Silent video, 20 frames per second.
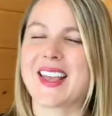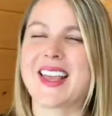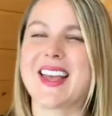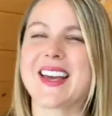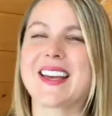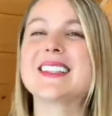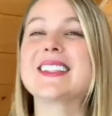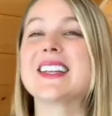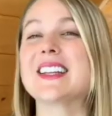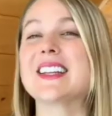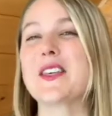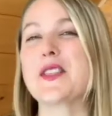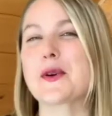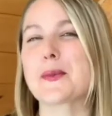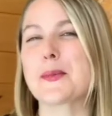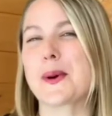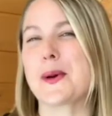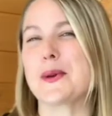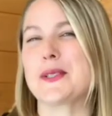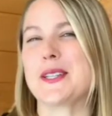And another
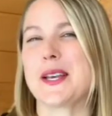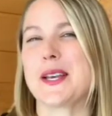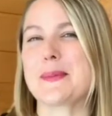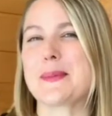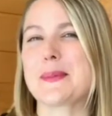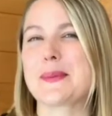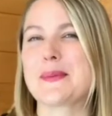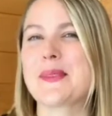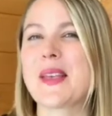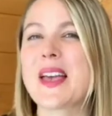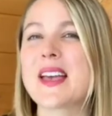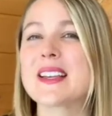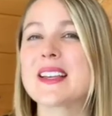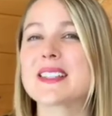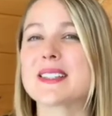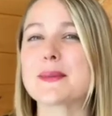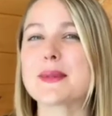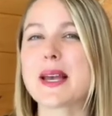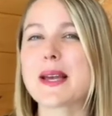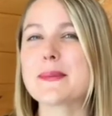pro tip,
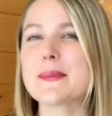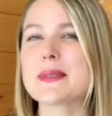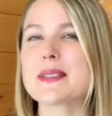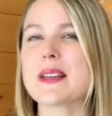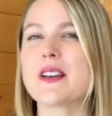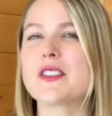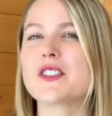sometimes